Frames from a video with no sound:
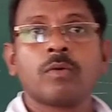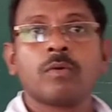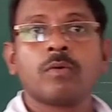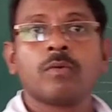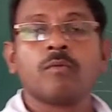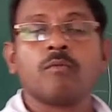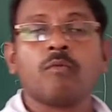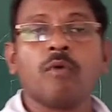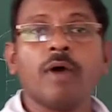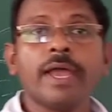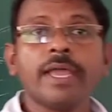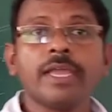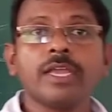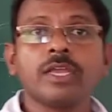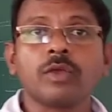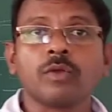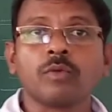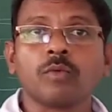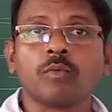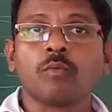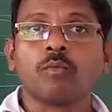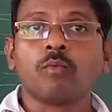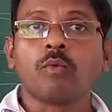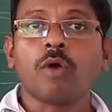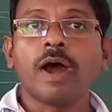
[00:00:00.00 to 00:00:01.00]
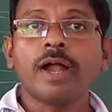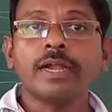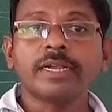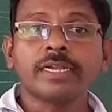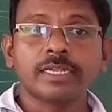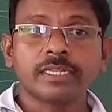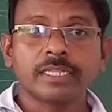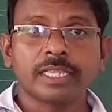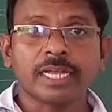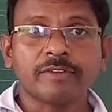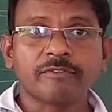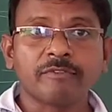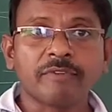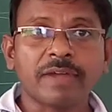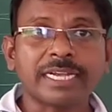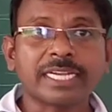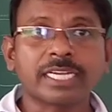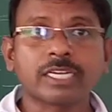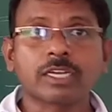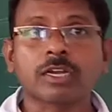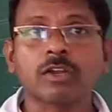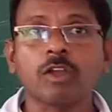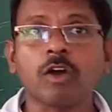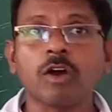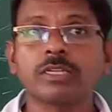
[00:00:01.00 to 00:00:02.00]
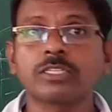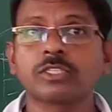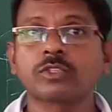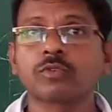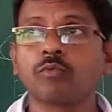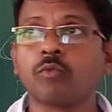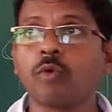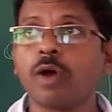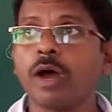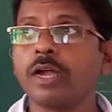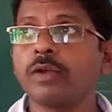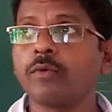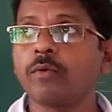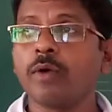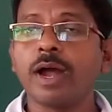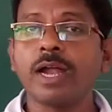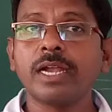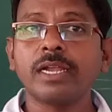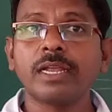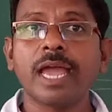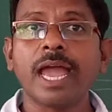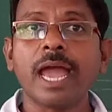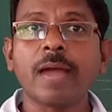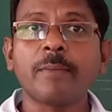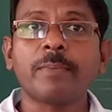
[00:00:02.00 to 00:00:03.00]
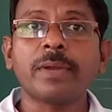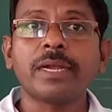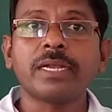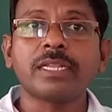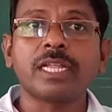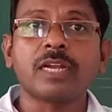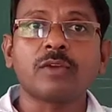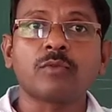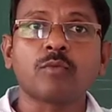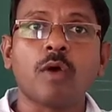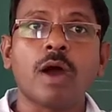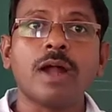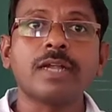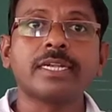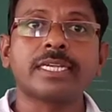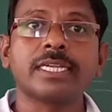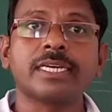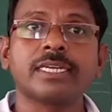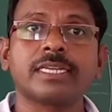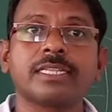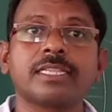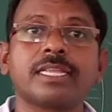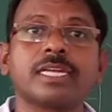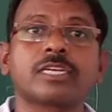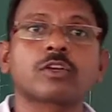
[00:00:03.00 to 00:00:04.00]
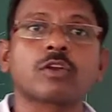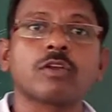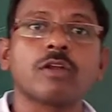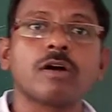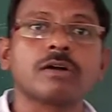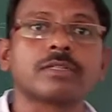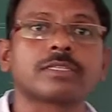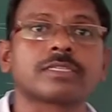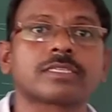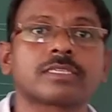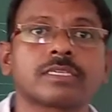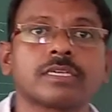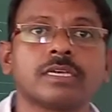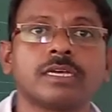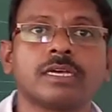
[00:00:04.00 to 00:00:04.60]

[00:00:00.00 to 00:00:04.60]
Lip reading: Why? What that wet cloths? What happened? That water in that cloths?